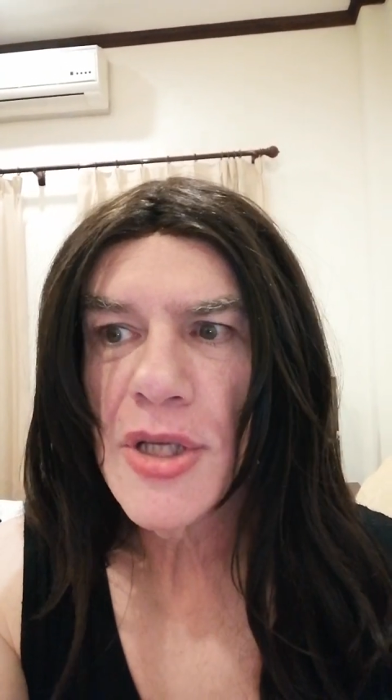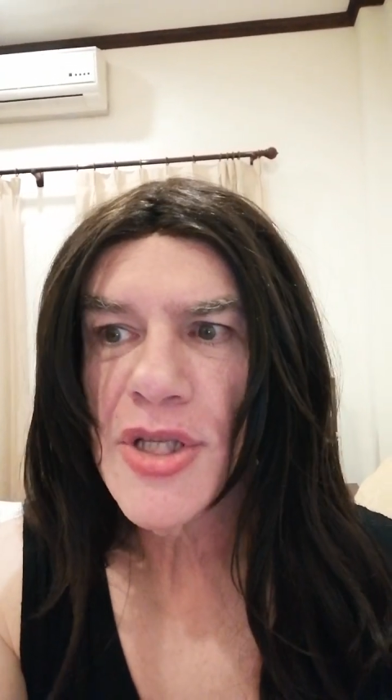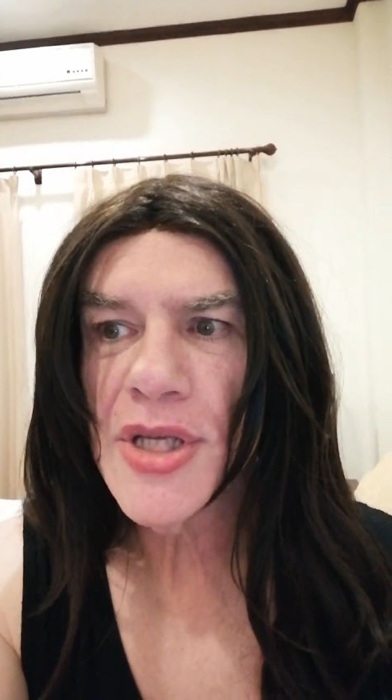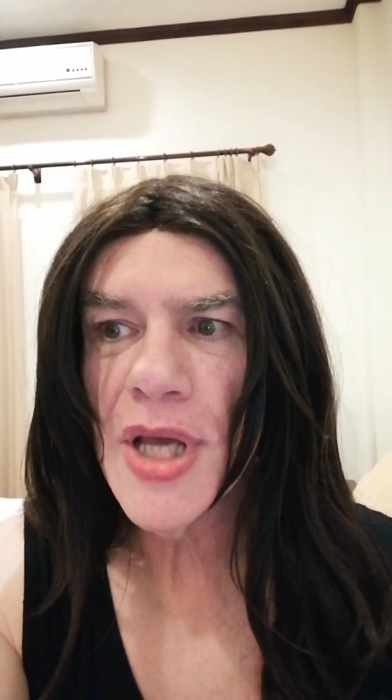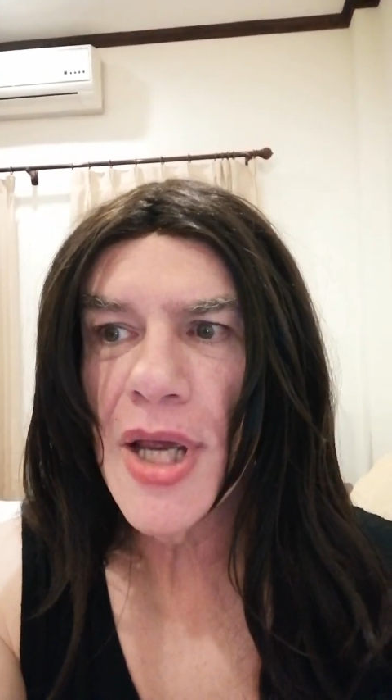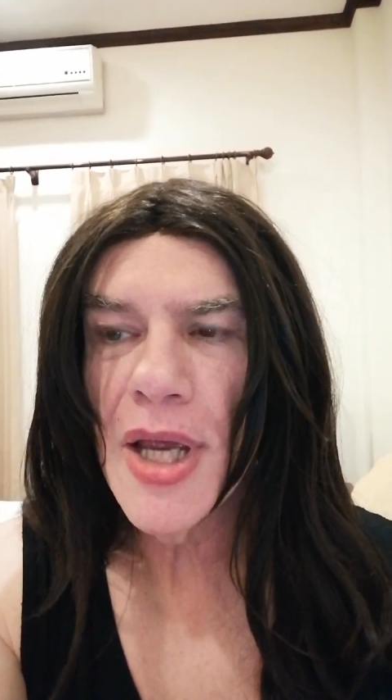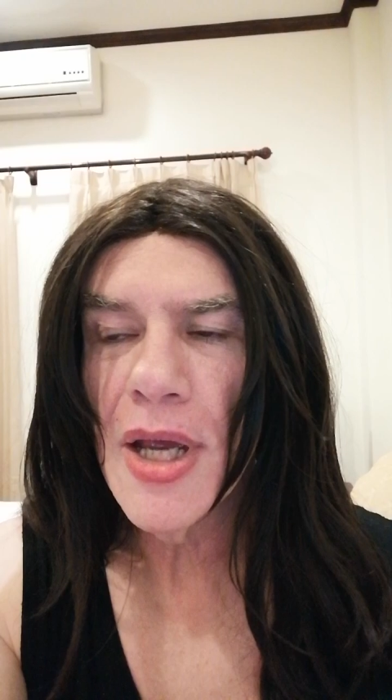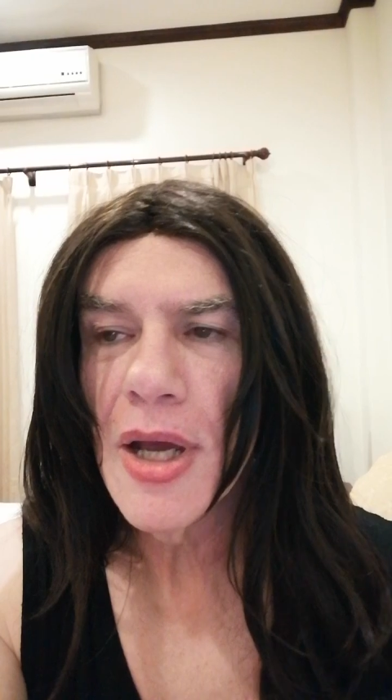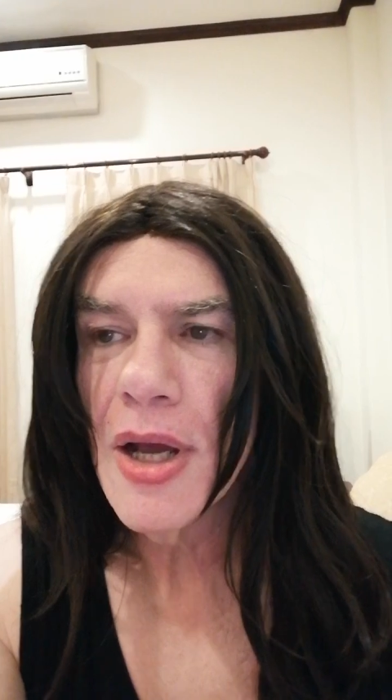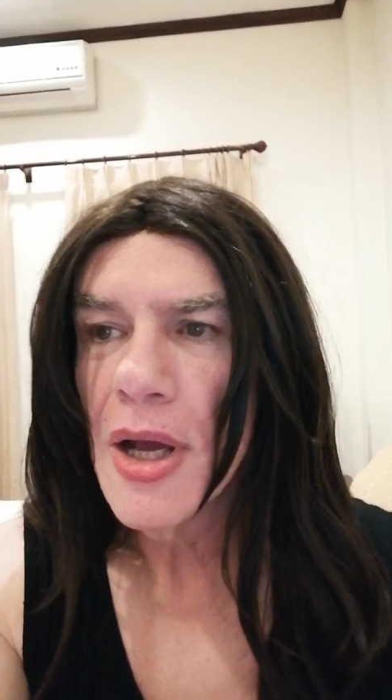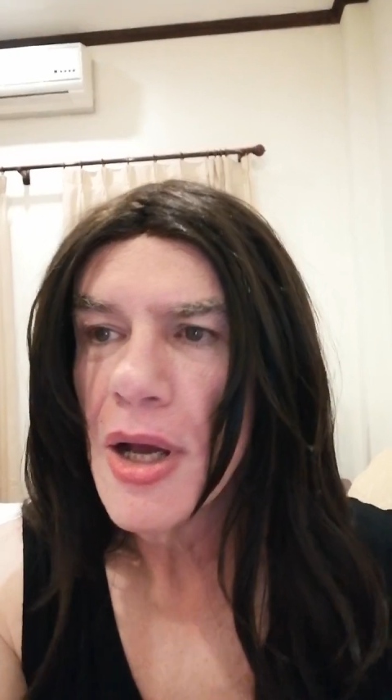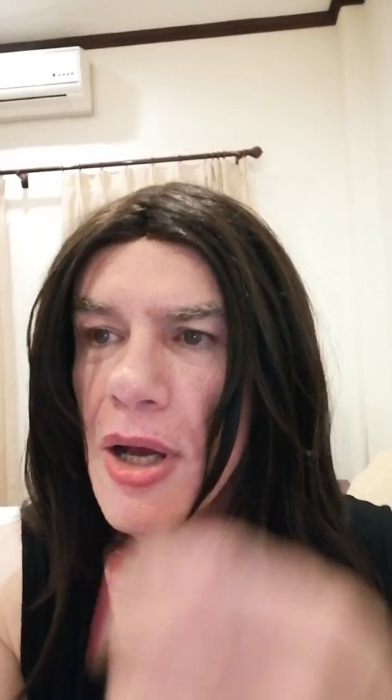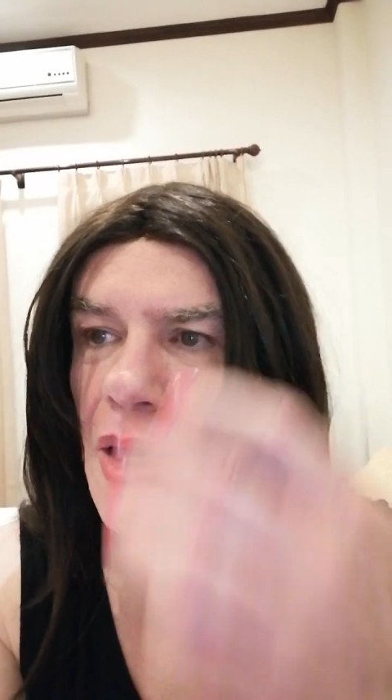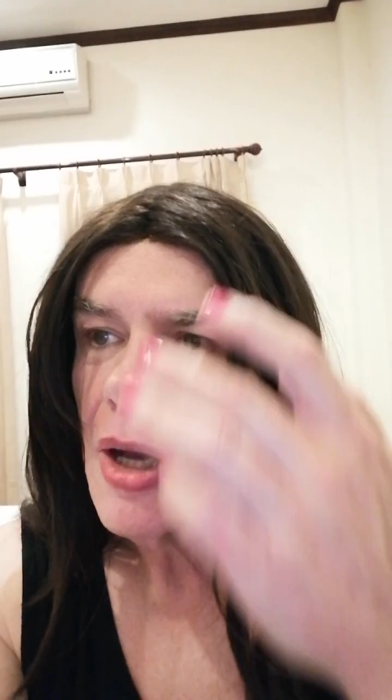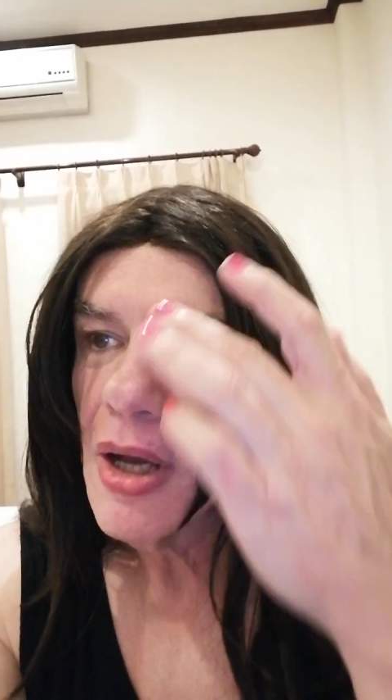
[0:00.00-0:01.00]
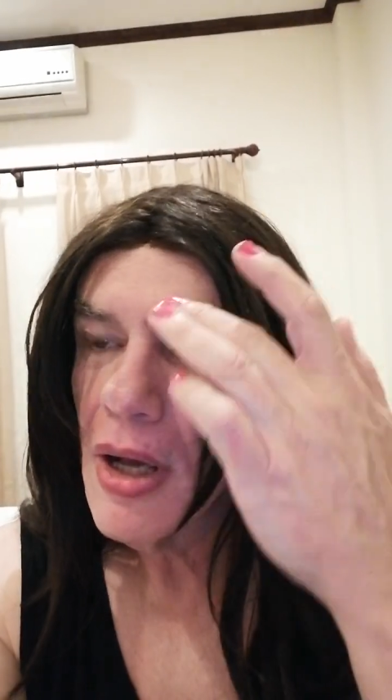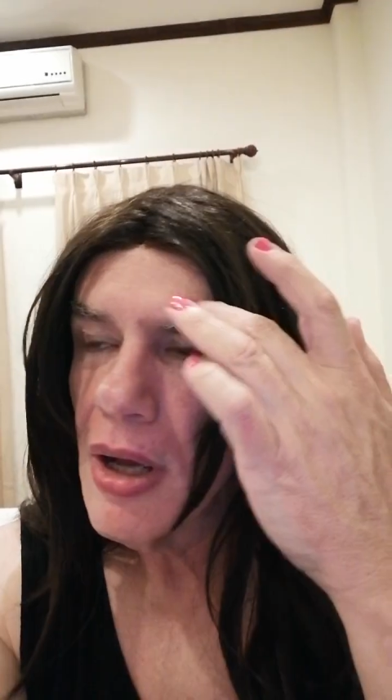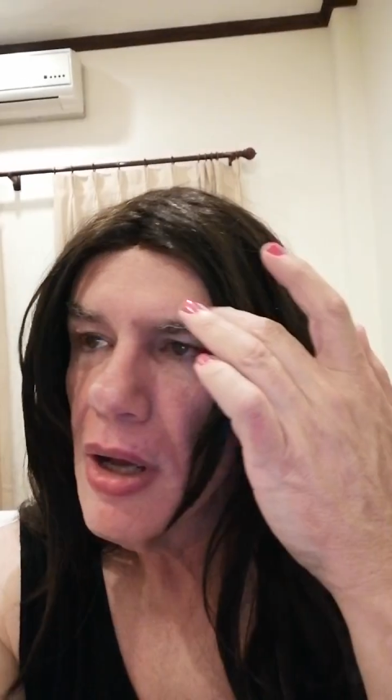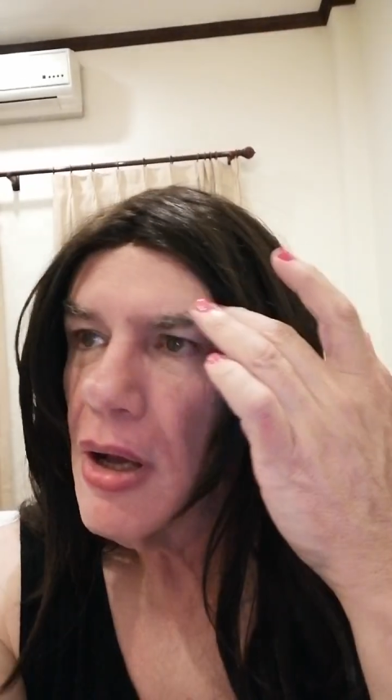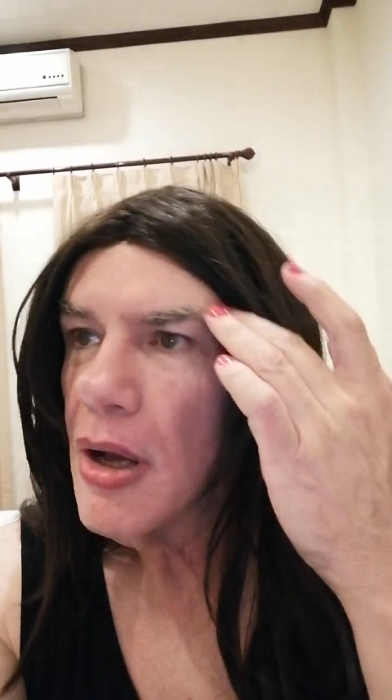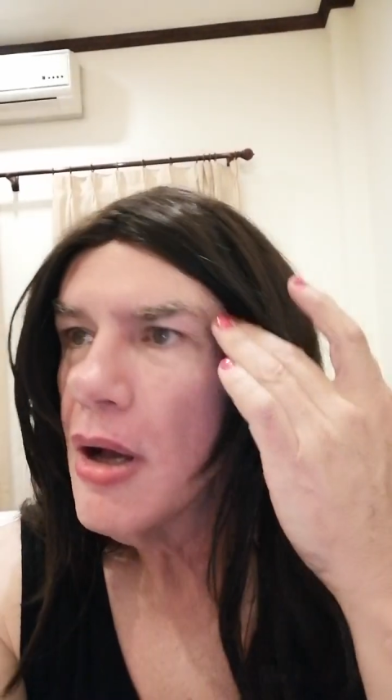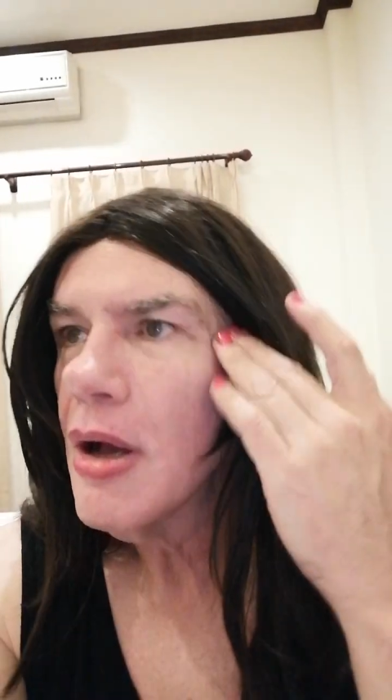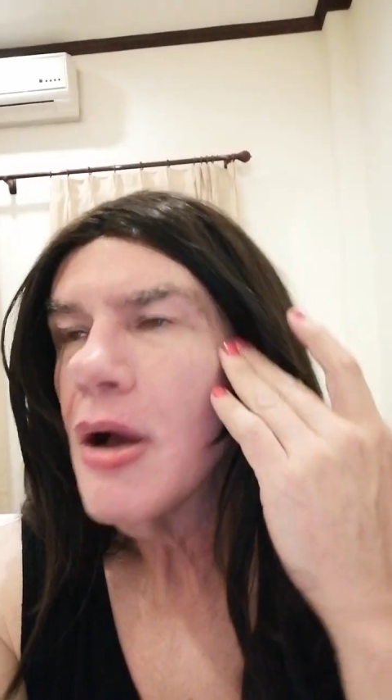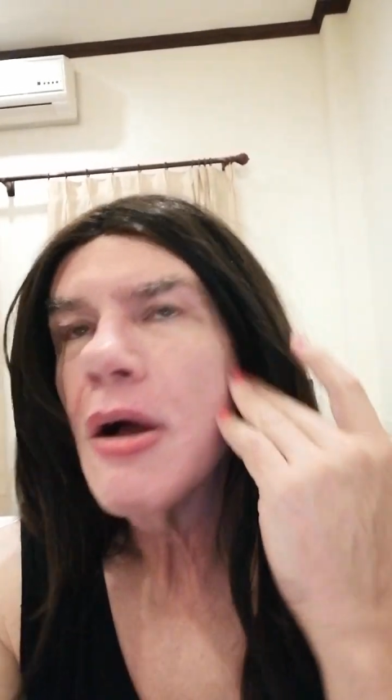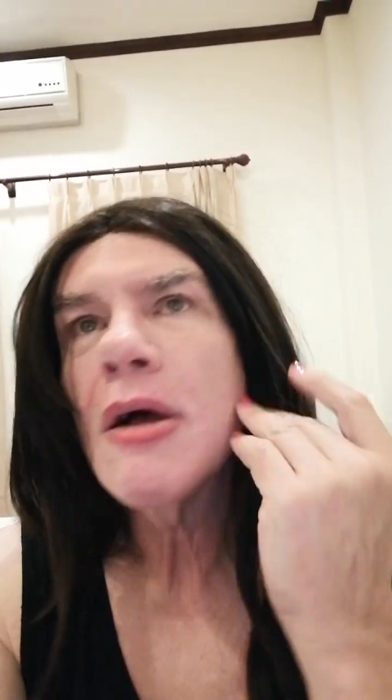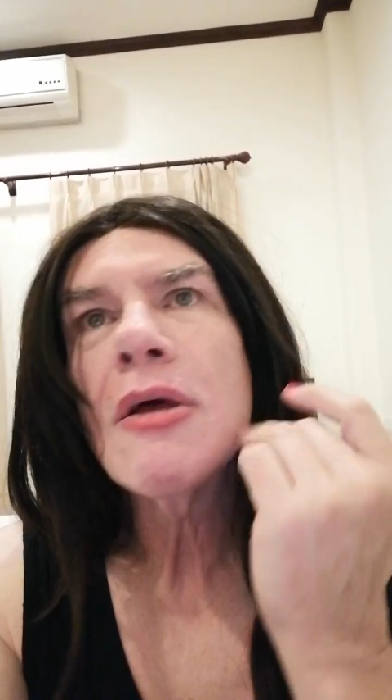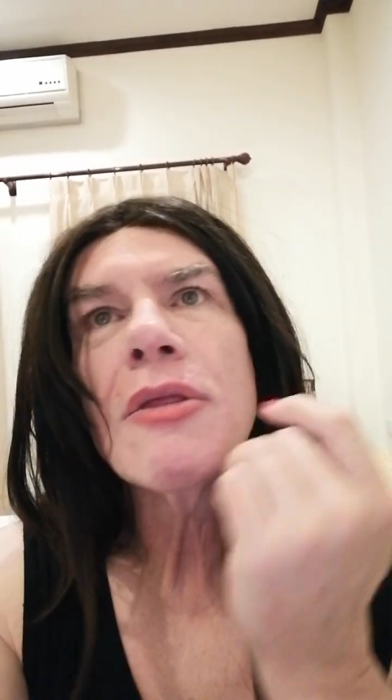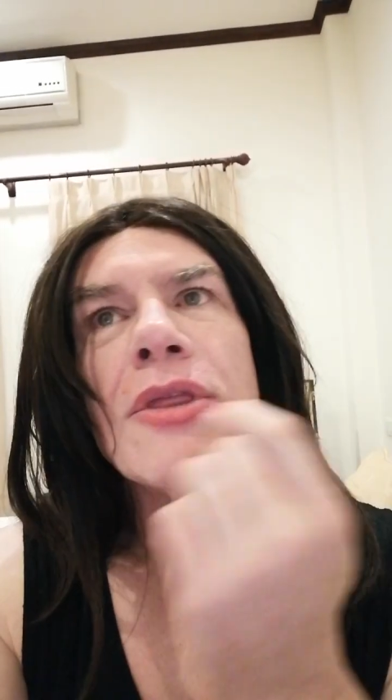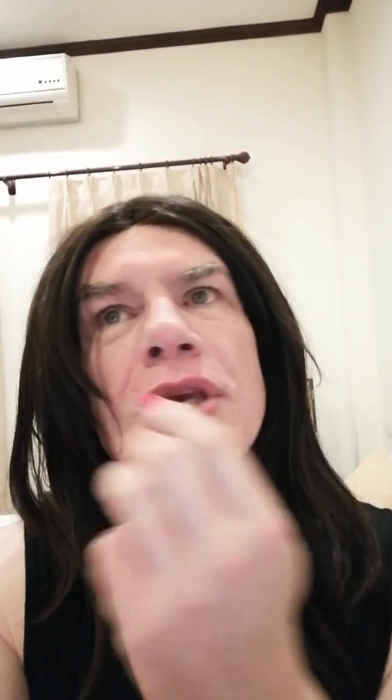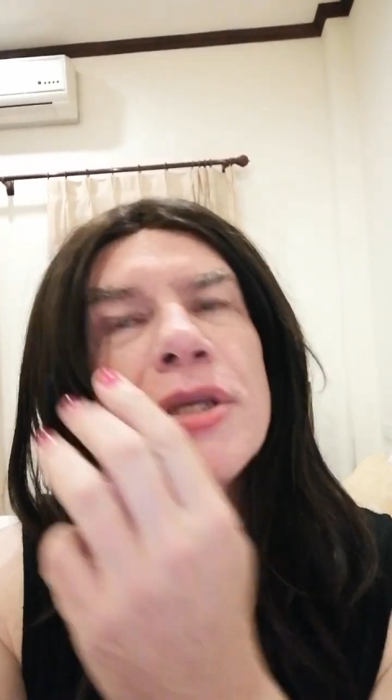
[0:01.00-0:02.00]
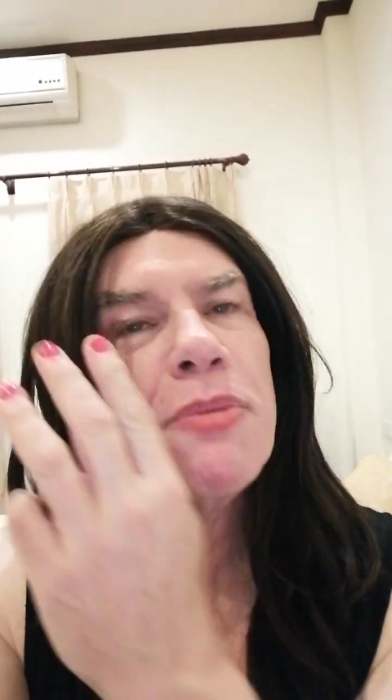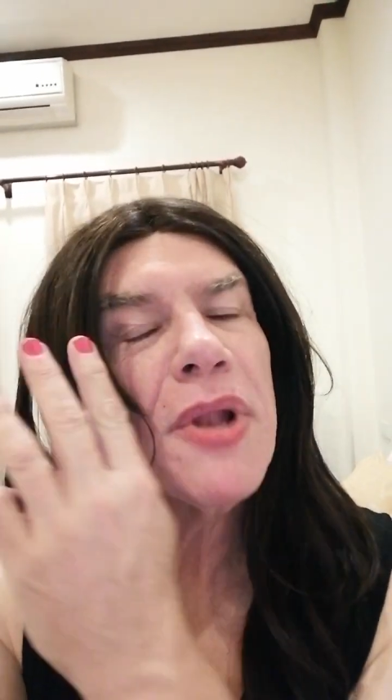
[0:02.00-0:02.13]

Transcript: See, this